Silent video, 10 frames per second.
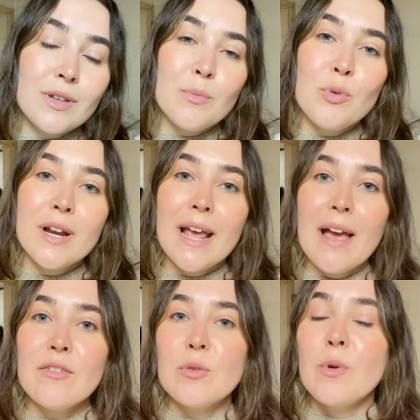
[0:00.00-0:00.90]
Good morning,
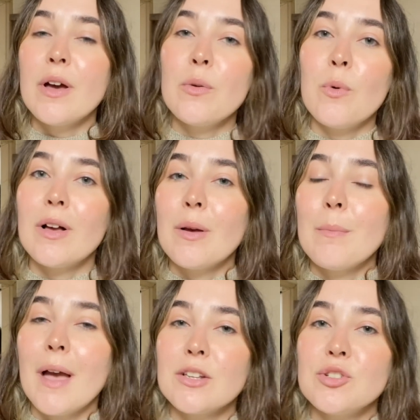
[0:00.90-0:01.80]
everyone. Welcome
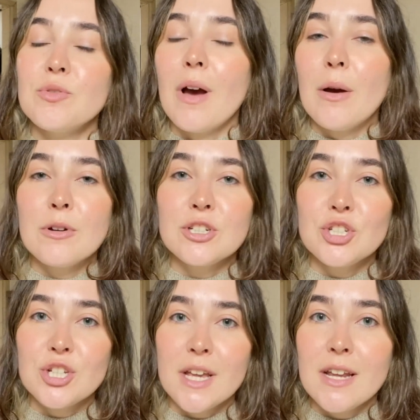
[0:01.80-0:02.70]
back to our
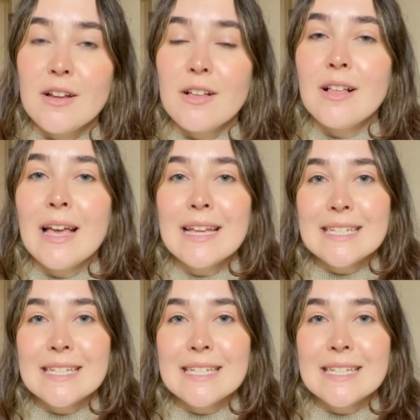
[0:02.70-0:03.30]
channel.